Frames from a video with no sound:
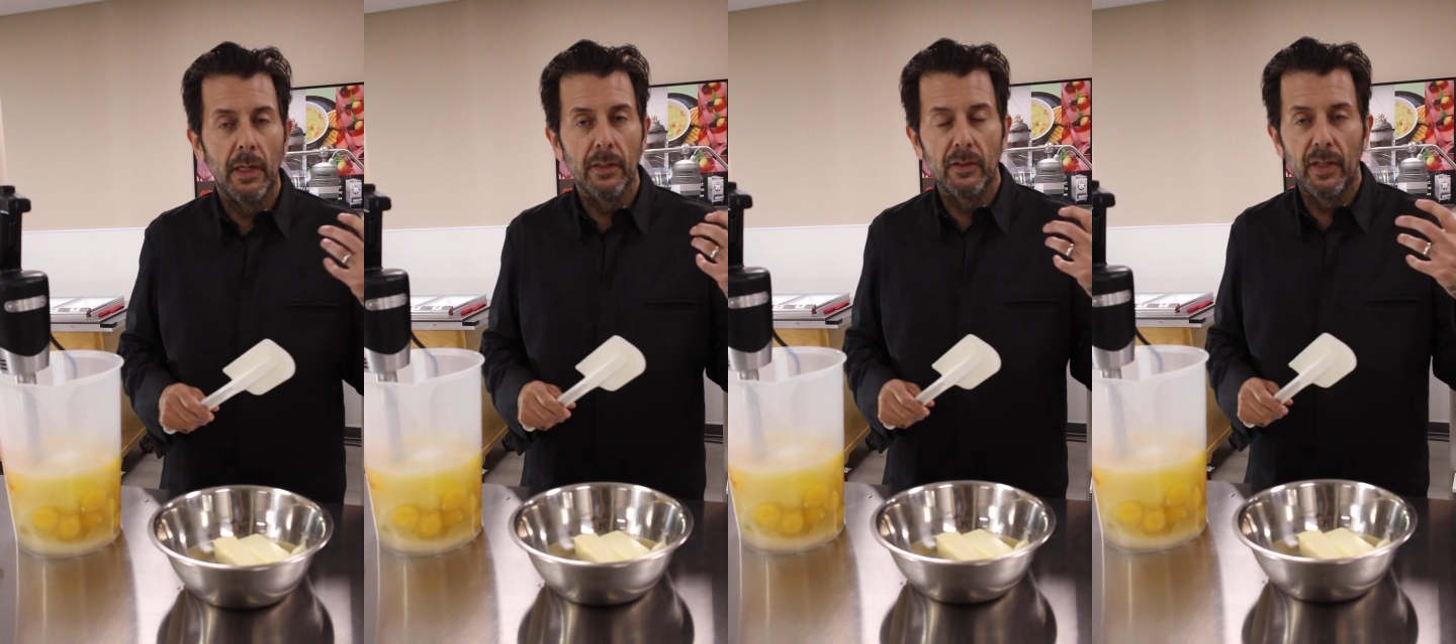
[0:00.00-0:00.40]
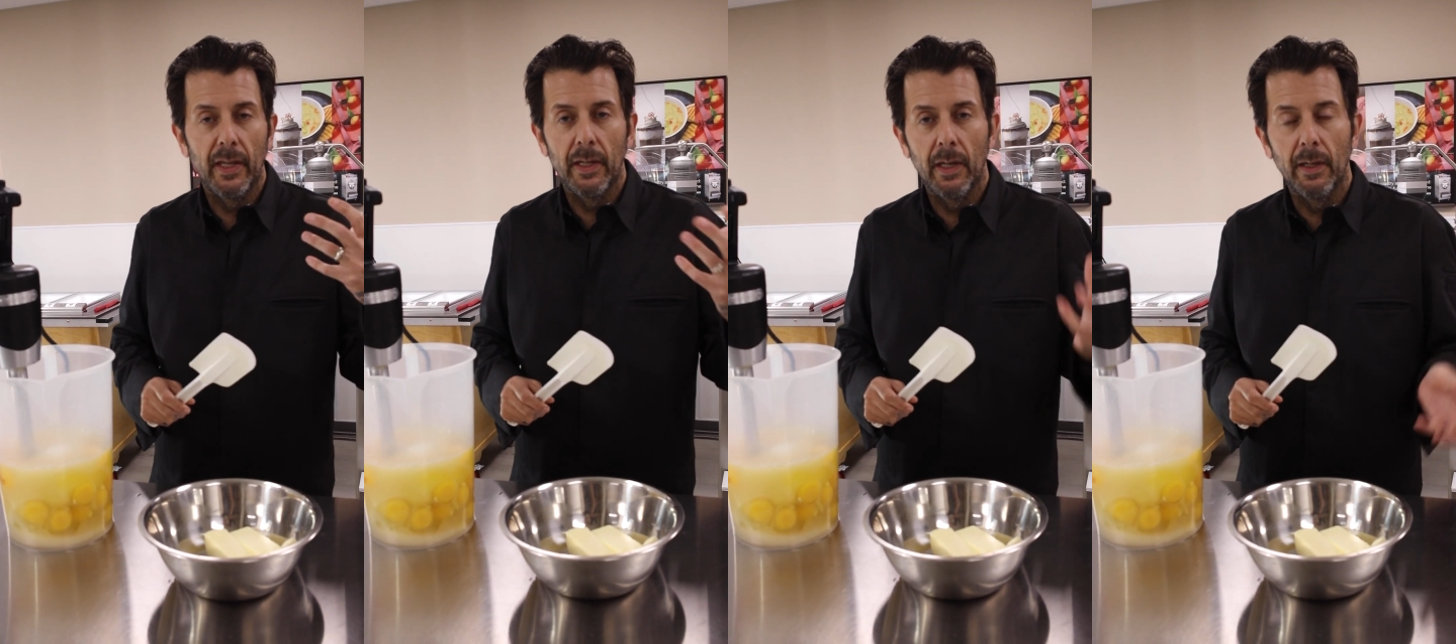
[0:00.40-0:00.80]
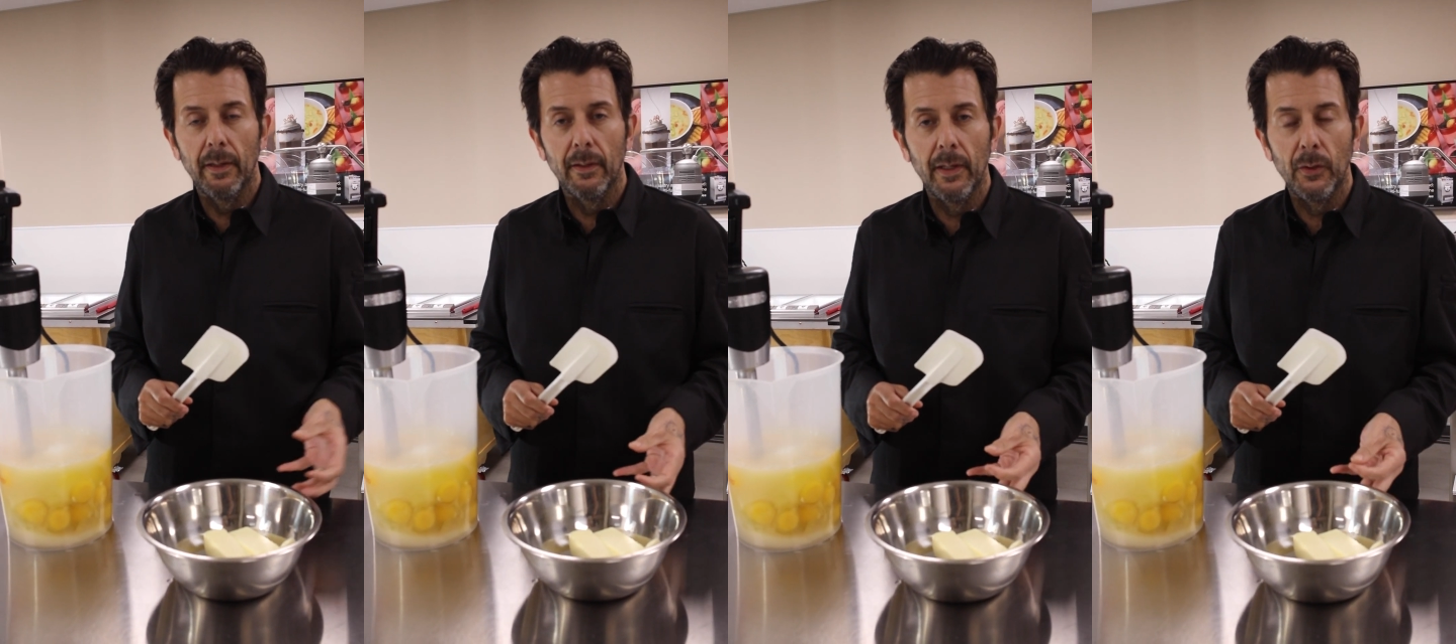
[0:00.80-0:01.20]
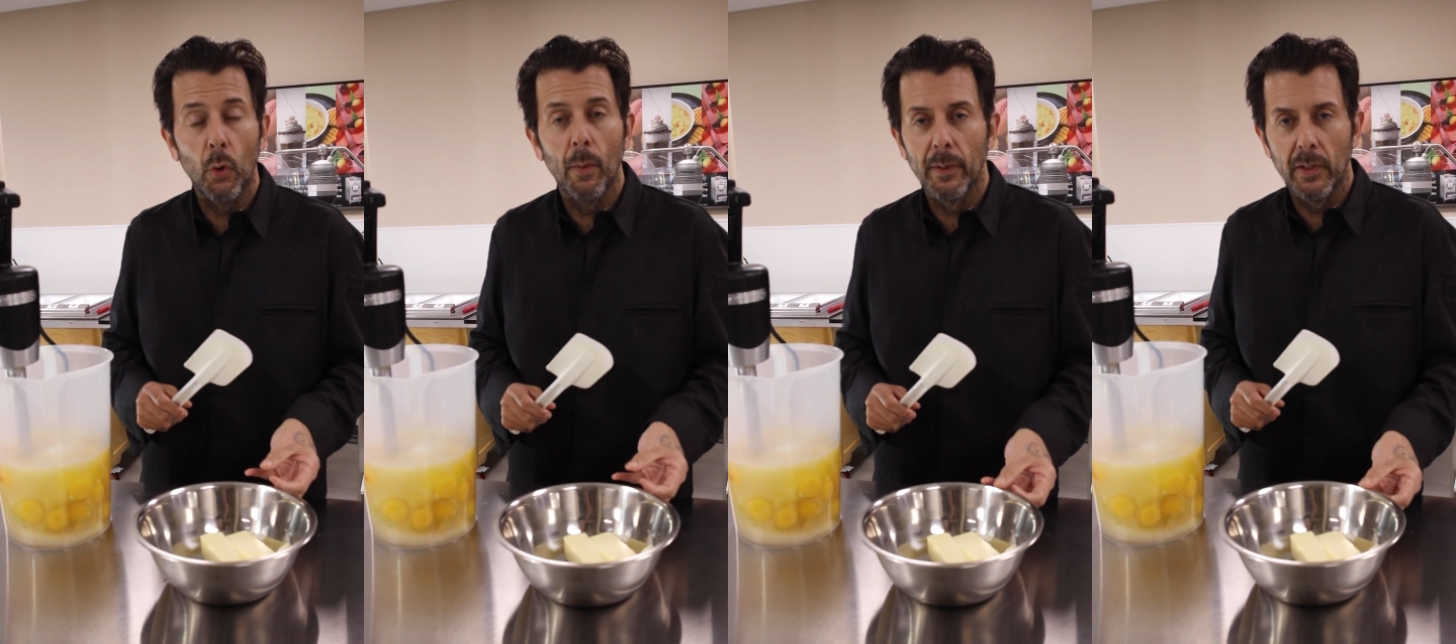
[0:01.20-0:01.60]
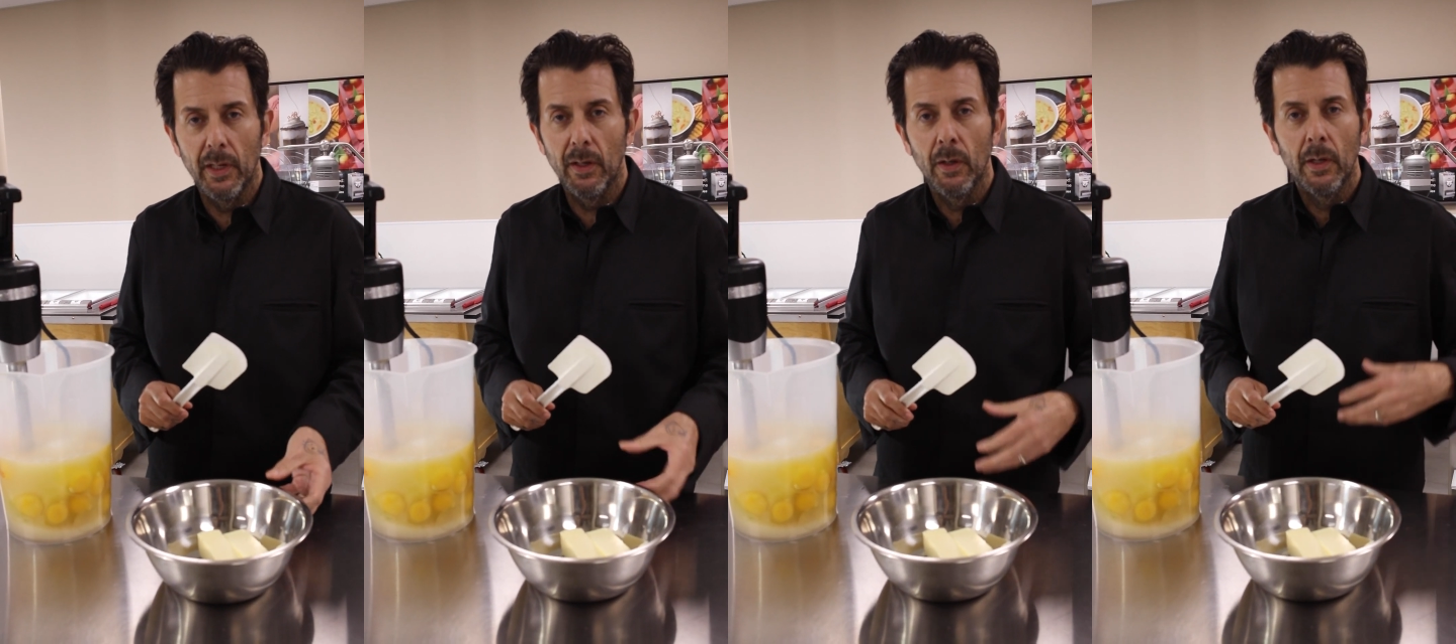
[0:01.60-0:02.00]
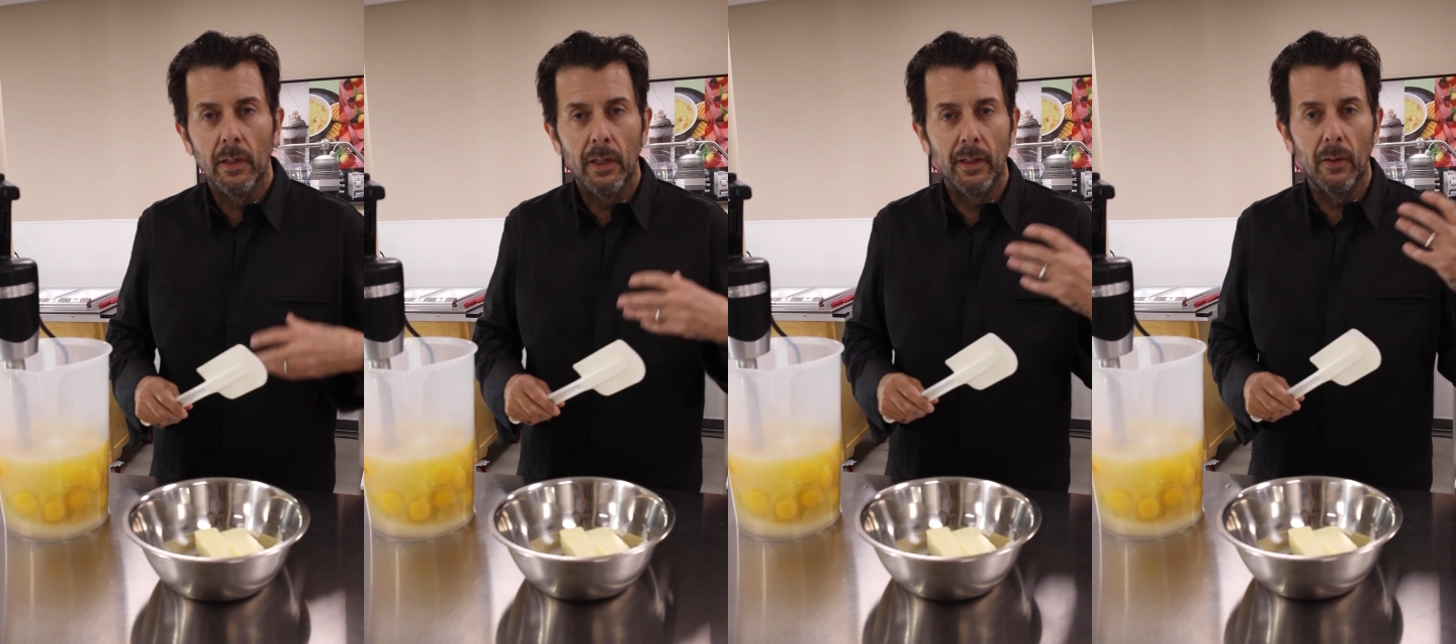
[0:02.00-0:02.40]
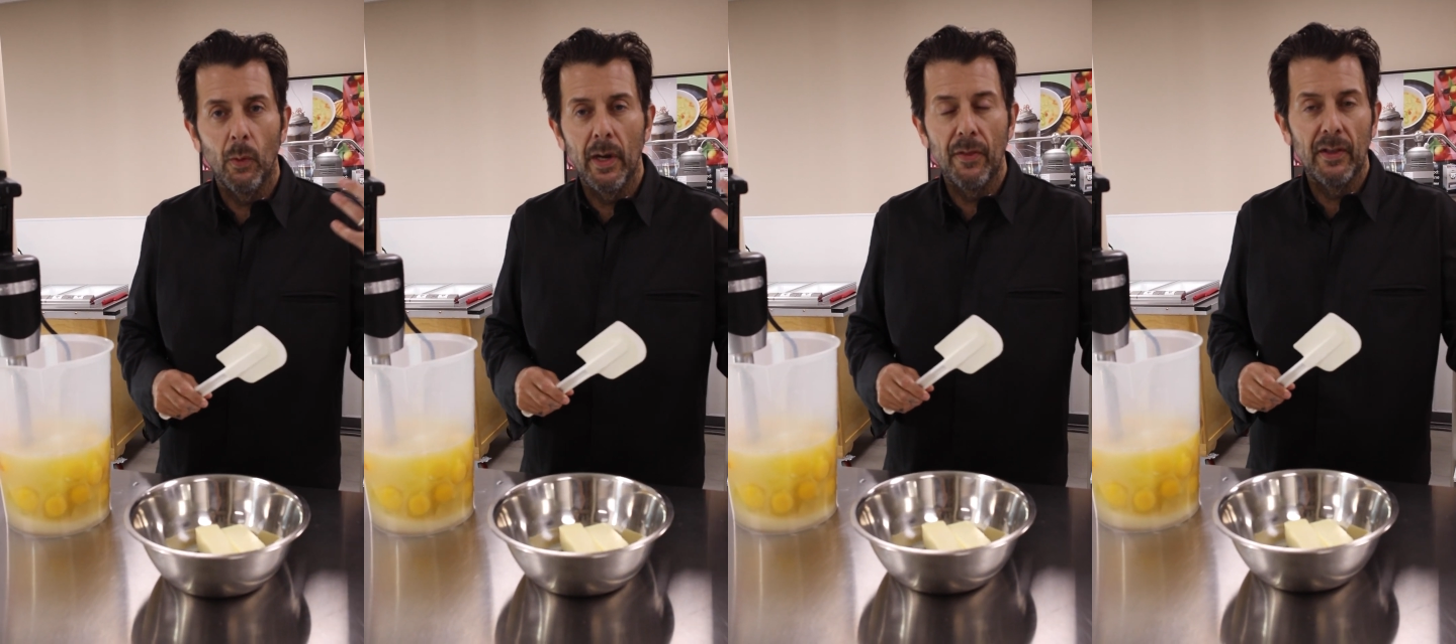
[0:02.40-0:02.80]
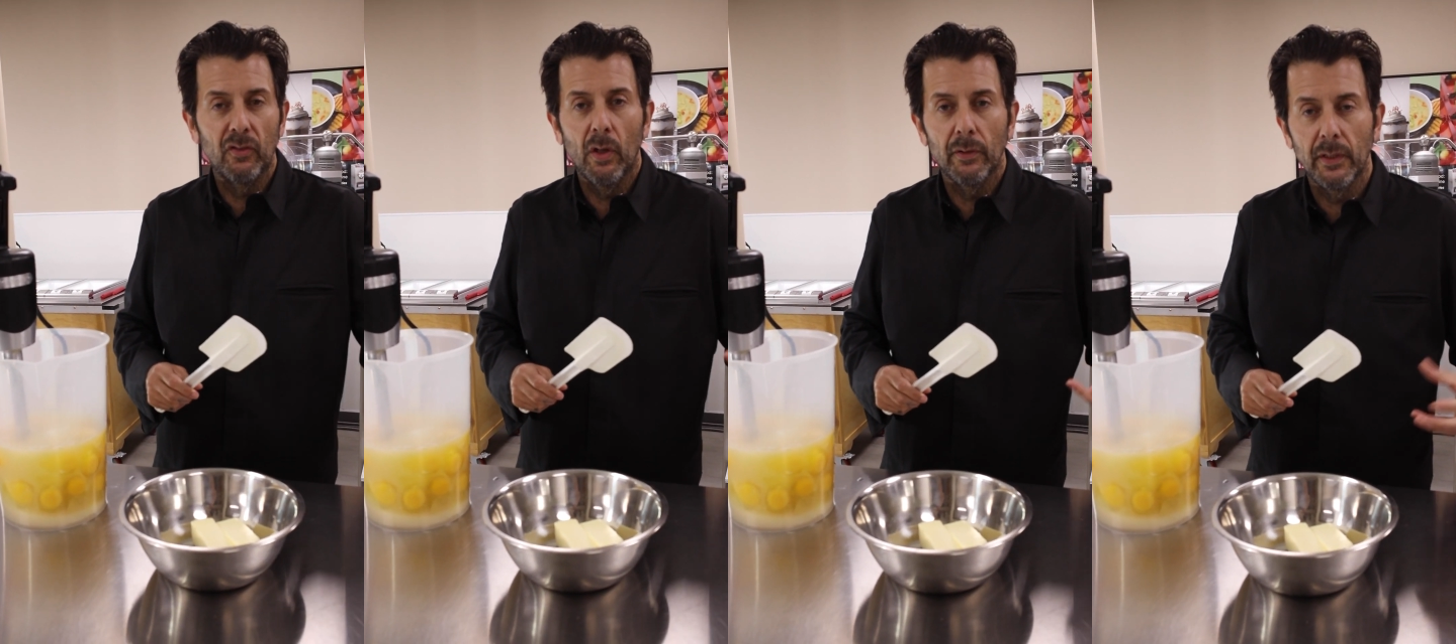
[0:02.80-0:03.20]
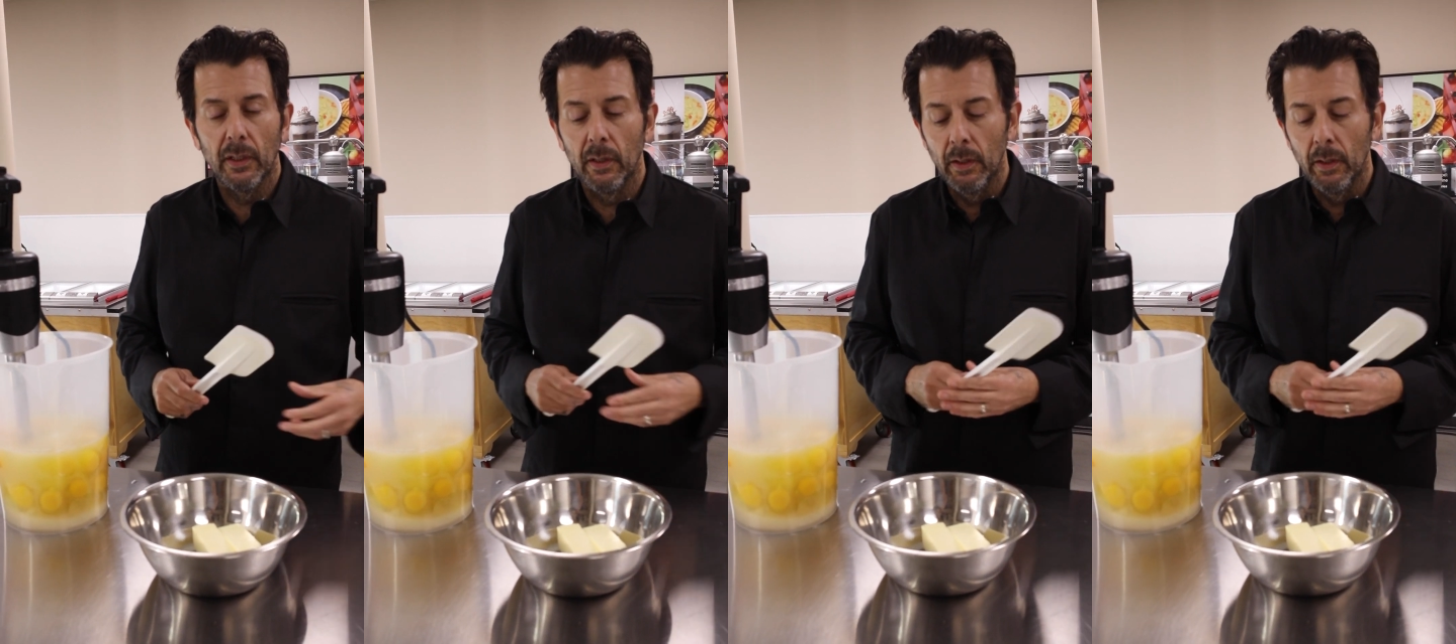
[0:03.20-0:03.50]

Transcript: say, Normandy or anything salted.